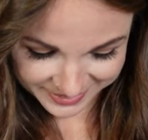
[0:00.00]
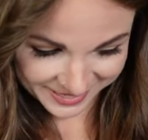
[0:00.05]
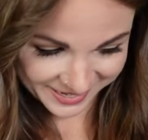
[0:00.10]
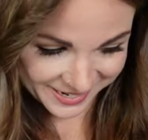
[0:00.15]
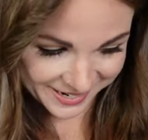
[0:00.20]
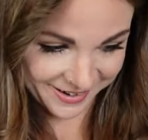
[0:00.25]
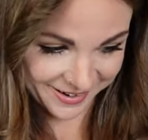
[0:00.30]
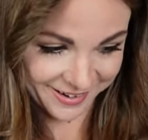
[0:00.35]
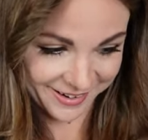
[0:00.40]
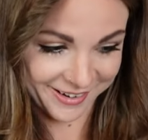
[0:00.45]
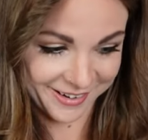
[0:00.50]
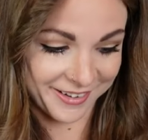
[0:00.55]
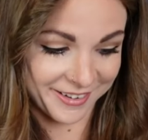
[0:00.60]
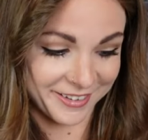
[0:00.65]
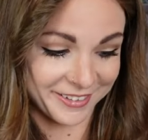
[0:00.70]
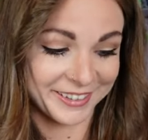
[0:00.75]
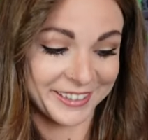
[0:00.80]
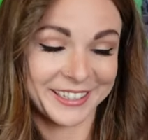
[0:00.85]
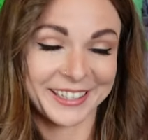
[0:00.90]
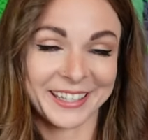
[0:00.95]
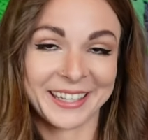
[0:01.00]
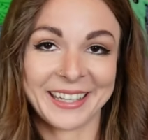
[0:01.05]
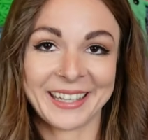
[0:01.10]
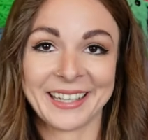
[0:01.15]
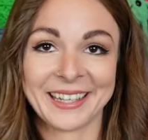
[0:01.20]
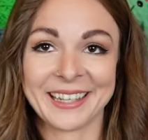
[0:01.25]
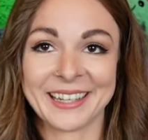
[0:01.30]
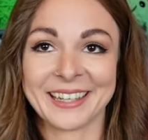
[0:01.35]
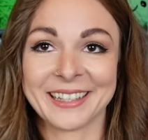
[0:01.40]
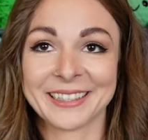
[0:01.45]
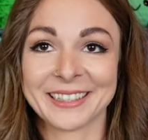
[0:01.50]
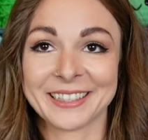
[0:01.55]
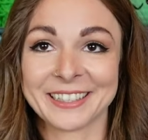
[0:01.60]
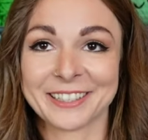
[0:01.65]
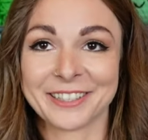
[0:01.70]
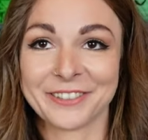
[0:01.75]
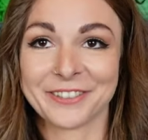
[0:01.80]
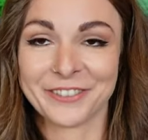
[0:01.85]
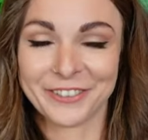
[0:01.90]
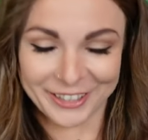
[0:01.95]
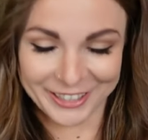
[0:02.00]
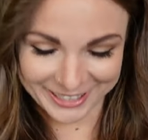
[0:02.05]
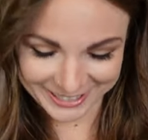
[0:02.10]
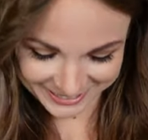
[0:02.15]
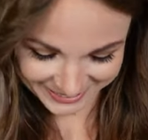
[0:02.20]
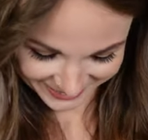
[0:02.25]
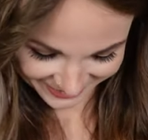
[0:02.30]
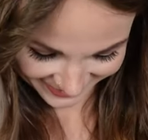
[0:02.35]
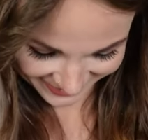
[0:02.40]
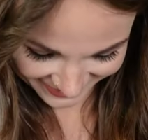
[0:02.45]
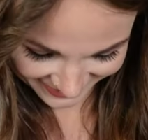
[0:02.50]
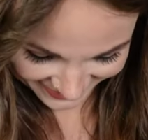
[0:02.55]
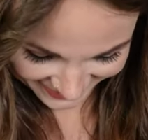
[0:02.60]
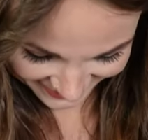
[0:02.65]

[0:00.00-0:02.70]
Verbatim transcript: They are all looking a little funny.